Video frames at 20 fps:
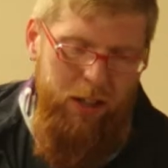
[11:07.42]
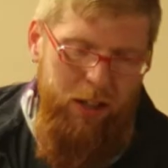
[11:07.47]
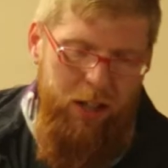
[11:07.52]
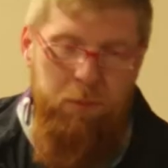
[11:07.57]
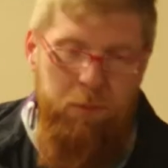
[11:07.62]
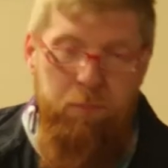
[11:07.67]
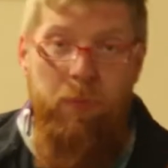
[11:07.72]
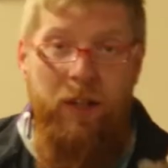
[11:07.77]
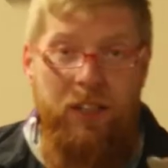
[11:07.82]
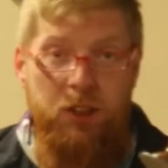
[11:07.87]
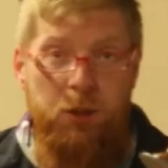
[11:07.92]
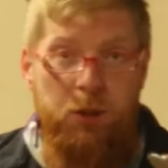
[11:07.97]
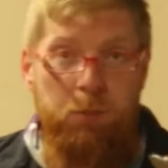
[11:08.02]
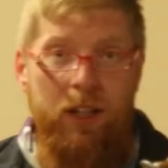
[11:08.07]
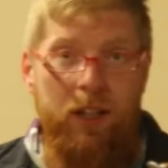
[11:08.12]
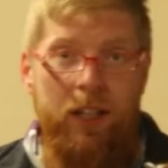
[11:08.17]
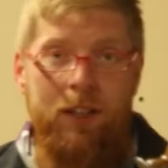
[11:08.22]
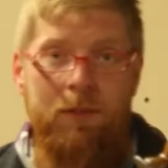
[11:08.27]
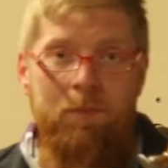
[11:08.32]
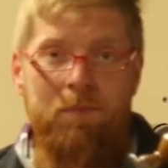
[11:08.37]
A bench
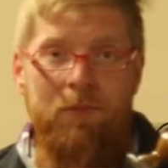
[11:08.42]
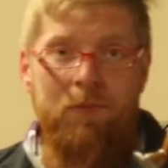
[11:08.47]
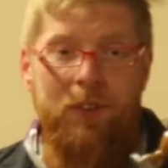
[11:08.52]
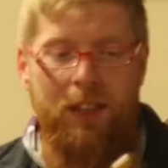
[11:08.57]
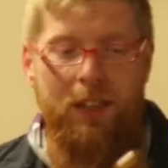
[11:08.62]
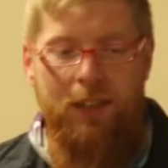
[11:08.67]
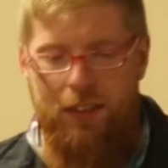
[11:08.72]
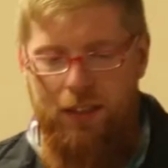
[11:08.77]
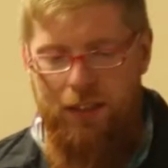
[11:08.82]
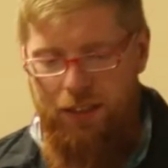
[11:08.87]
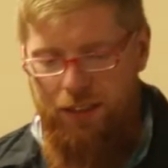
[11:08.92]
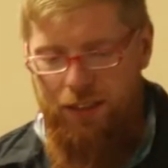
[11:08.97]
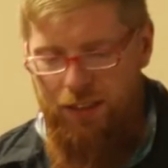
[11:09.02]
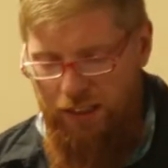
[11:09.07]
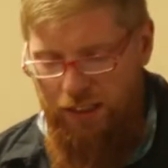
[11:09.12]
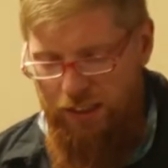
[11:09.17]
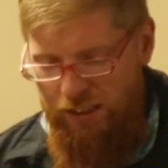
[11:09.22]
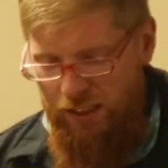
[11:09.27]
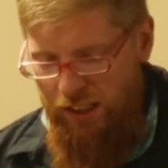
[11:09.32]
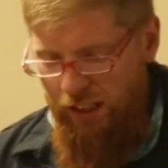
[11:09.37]
plane
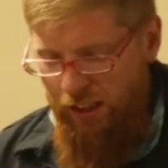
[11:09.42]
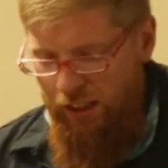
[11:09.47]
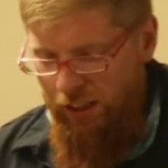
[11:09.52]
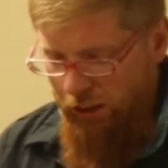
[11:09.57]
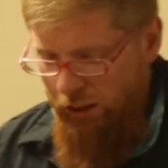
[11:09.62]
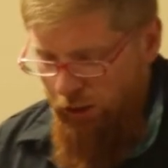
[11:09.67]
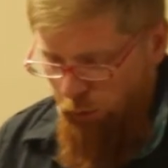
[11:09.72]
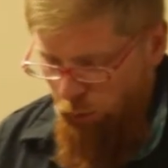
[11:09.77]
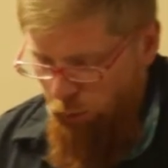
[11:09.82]
is intended to